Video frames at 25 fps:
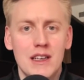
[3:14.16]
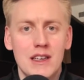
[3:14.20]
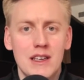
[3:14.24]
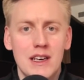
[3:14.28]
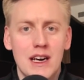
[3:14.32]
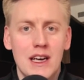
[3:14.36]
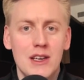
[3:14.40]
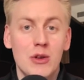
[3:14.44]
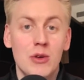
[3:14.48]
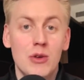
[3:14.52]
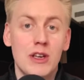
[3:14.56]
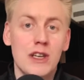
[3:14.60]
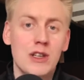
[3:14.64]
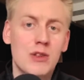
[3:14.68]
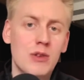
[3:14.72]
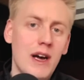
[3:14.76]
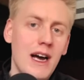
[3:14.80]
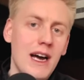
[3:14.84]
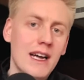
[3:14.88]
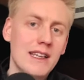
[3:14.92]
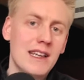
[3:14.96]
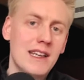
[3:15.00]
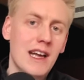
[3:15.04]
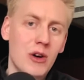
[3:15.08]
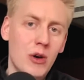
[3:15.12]
and you need to
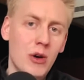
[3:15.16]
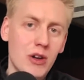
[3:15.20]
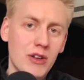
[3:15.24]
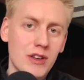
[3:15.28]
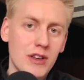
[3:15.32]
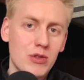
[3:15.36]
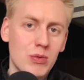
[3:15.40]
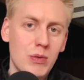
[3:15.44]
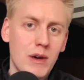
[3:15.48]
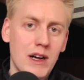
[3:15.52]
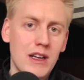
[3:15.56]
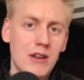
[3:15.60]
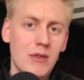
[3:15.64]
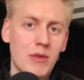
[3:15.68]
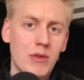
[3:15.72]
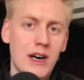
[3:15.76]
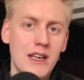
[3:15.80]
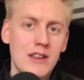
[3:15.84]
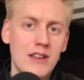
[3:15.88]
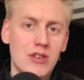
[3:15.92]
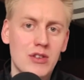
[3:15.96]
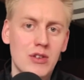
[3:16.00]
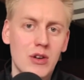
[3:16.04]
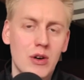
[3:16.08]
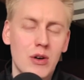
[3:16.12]
add that on as well,
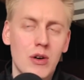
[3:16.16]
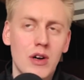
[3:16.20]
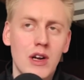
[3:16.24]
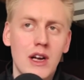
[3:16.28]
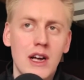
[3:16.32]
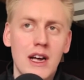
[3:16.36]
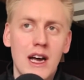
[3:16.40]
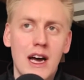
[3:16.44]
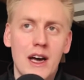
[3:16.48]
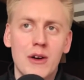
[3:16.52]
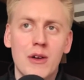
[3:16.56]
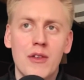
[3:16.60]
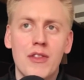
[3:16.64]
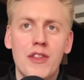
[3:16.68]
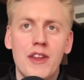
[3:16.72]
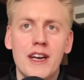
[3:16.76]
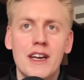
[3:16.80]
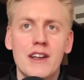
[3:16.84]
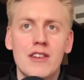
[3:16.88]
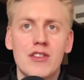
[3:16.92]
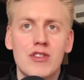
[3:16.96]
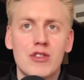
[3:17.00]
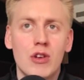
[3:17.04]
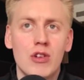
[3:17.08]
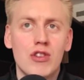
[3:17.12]
right? So I don't
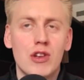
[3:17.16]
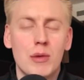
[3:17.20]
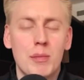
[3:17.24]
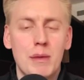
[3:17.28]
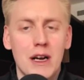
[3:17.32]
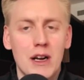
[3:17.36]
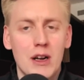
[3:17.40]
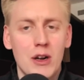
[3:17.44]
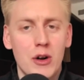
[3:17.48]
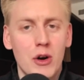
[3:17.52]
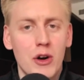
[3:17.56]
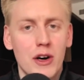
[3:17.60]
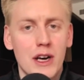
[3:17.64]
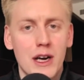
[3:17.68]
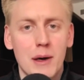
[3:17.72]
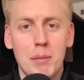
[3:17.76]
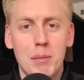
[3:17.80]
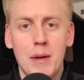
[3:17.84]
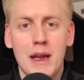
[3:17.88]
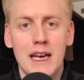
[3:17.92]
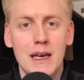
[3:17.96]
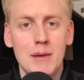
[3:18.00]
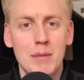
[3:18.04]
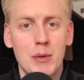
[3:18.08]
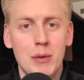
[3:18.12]
think it's just about learning a
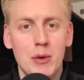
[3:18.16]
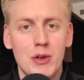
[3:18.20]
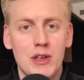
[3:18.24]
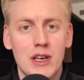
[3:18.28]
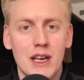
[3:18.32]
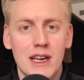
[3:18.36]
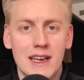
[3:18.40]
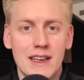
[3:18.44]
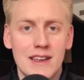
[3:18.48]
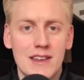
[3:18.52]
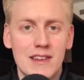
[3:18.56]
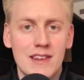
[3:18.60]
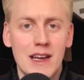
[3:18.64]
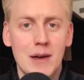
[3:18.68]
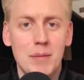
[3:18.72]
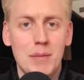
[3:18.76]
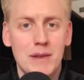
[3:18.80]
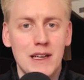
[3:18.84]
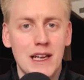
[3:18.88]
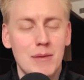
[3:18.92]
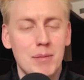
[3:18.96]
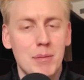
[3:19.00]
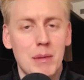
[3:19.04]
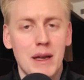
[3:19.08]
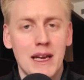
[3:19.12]
playbook and accept
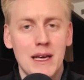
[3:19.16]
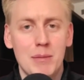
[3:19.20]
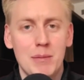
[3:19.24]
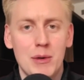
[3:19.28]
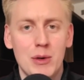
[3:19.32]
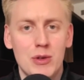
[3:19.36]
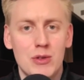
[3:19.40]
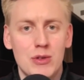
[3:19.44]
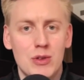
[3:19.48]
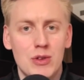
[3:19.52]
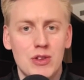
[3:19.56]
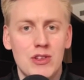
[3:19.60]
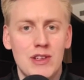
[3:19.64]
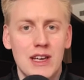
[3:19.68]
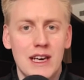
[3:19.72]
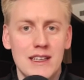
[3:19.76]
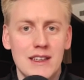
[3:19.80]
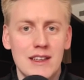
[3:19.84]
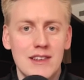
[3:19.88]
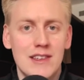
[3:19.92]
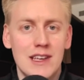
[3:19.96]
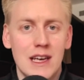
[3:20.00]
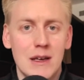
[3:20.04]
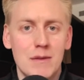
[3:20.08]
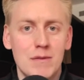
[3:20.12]
that playbook to stay
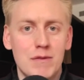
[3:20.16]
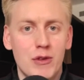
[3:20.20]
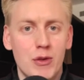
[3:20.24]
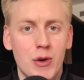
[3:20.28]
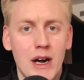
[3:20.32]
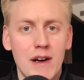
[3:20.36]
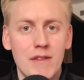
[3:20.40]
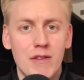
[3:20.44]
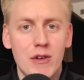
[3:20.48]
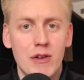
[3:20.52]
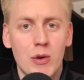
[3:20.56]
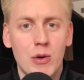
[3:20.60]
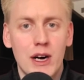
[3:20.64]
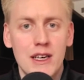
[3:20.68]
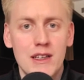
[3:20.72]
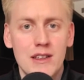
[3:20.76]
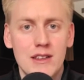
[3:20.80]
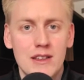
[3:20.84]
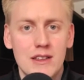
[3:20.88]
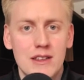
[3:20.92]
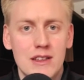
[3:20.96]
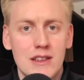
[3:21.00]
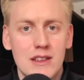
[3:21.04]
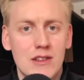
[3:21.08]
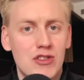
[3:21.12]
the same forever,
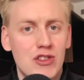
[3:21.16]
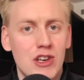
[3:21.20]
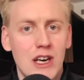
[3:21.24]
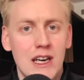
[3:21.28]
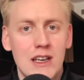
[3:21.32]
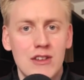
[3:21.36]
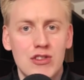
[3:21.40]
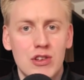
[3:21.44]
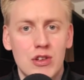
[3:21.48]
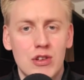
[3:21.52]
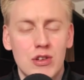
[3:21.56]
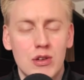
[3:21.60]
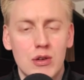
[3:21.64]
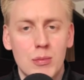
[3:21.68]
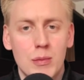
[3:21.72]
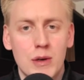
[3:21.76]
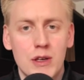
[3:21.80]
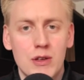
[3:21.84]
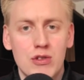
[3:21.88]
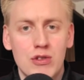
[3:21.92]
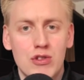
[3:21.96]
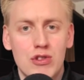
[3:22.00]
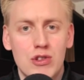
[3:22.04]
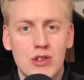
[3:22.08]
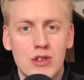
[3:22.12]
right? It changes so
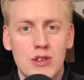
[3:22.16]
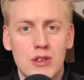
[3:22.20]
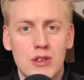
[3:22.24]
much.